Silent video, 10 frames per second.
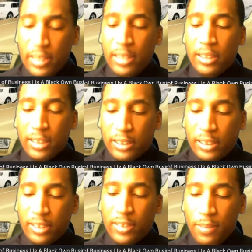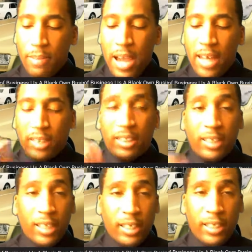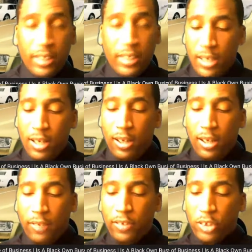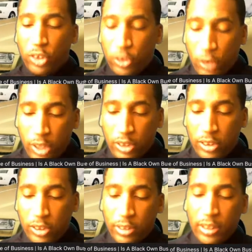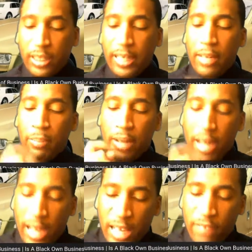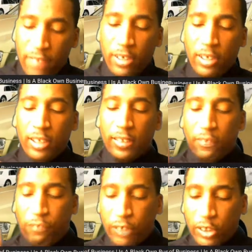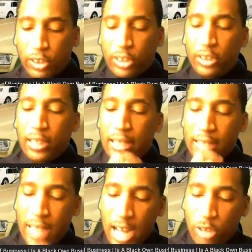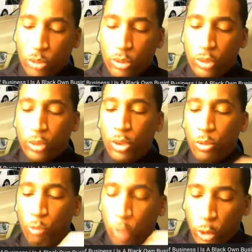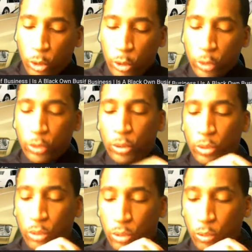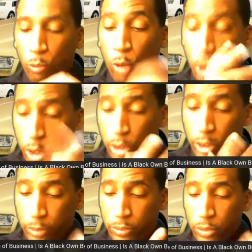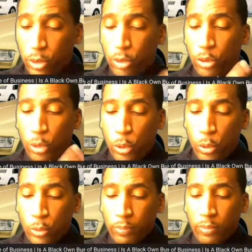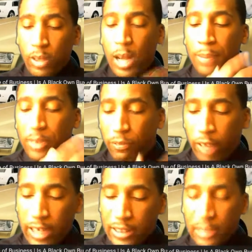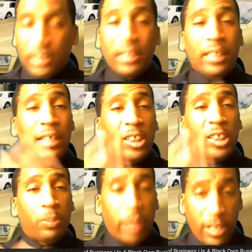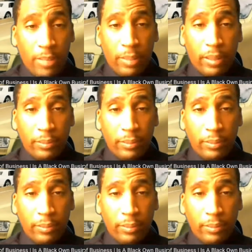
the systematic study of the structure and behavior of the physical and natural world through observation and experiment.